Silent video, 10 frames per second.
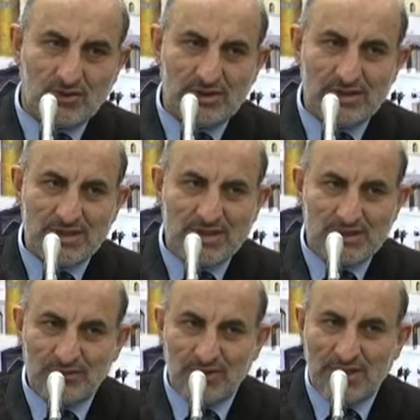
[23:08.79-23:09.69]
What is
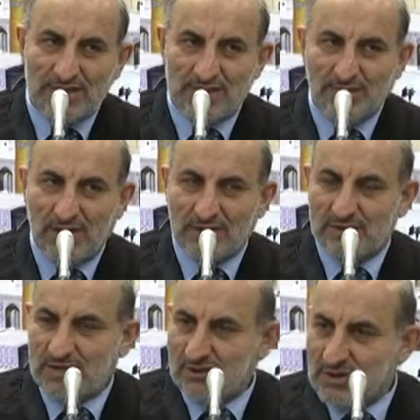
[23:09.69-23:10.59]
exceptional is the blood.
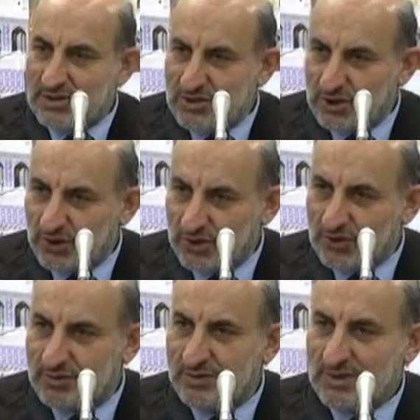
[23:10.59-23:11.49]
Now this is a
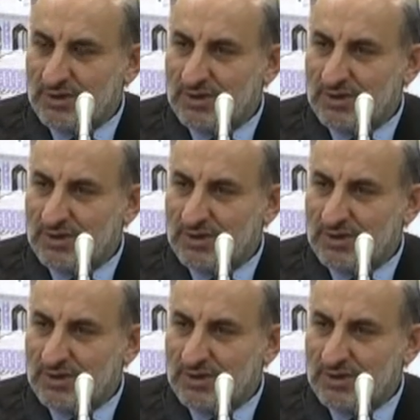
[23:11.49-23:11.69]
new